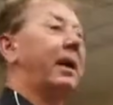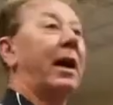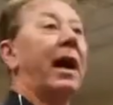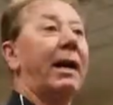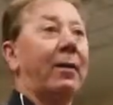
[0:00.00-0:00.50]

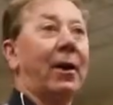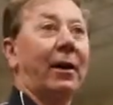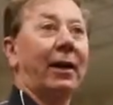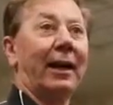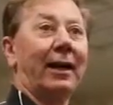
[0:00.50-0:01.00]
but I'm
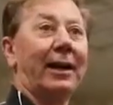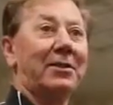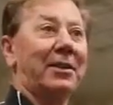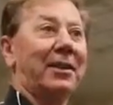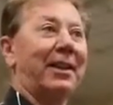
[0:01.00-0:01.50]
on.
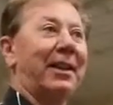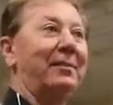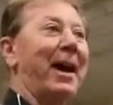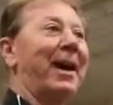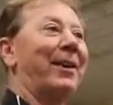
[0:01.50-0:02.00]
That's the thing
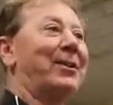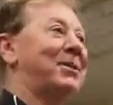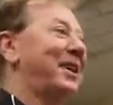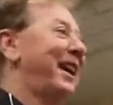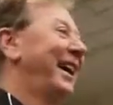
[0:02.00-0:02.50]
that
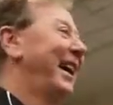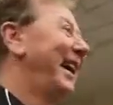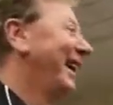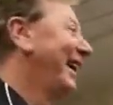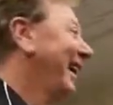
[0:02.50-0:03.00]
matters.
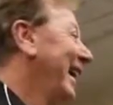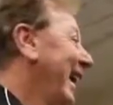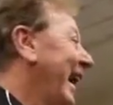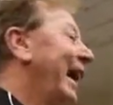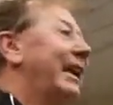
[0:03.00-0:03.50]

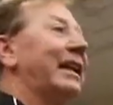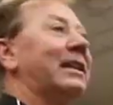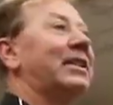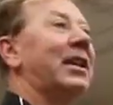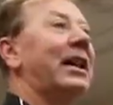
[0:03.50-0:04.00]
And
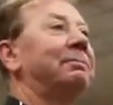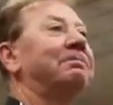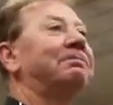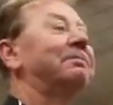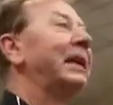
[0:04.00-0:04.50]
it's
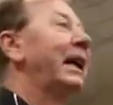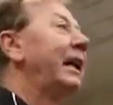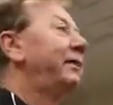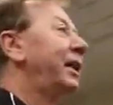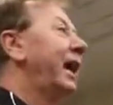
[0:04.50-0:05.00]

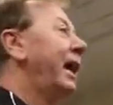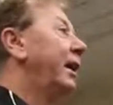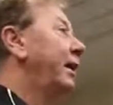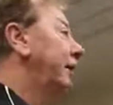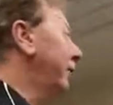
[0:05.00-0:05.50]
if you can't
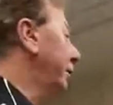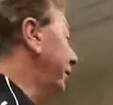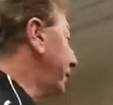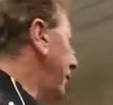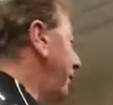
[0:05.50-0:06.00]
hear me
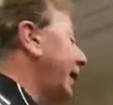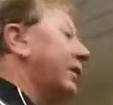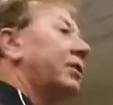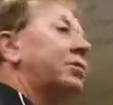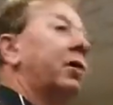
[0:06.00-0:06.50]
with the mic
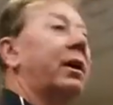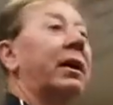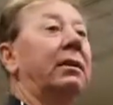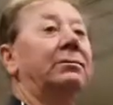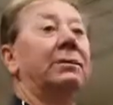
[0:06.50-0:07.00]
that's
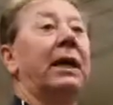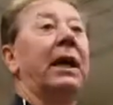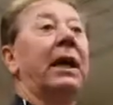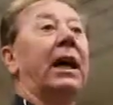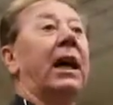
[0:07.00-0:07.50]
working,
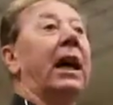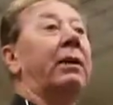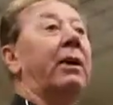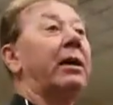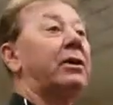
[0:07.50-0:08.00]
I
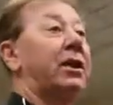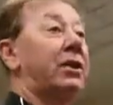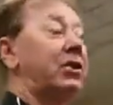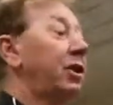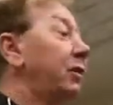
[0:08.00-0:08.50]
raised
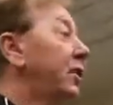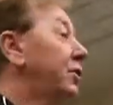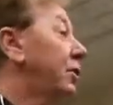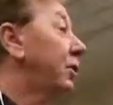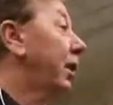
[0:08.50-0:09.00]
6 children,
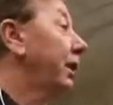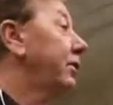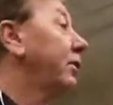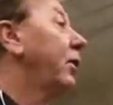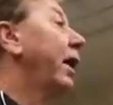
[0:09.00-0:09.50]
so I
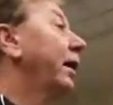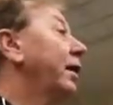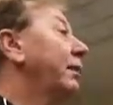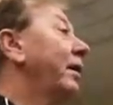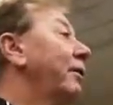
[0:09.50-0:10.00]
do know how to
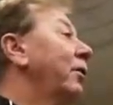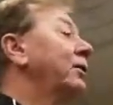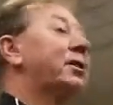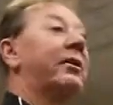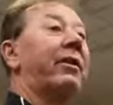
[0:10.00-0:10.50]
keep my
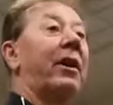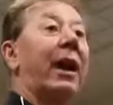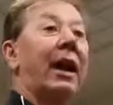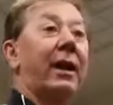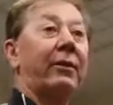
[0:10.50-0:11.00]
voice at a very
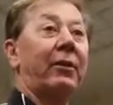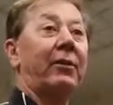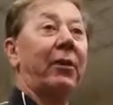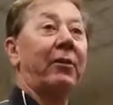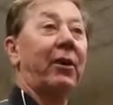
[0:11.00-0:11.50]
high level
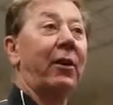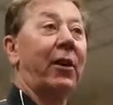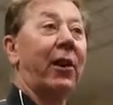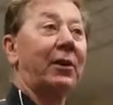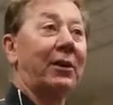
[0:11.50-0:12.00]
for a
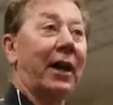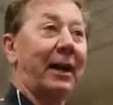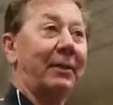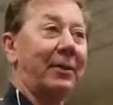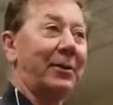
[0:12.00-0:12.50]
very long
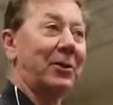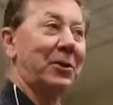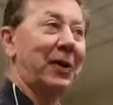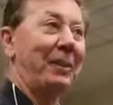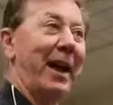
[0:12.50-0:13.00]
time, as you
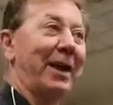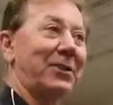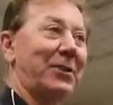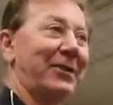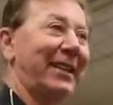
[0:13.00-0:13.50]
can
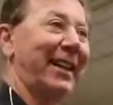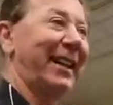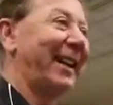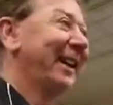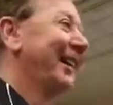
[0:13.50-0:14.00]
imagine.
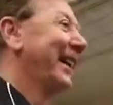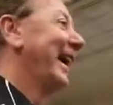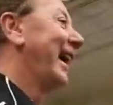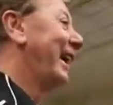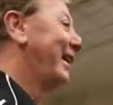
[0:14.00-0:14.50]

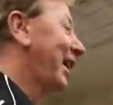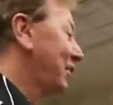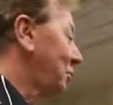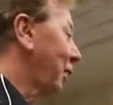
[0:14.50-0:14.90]
And it does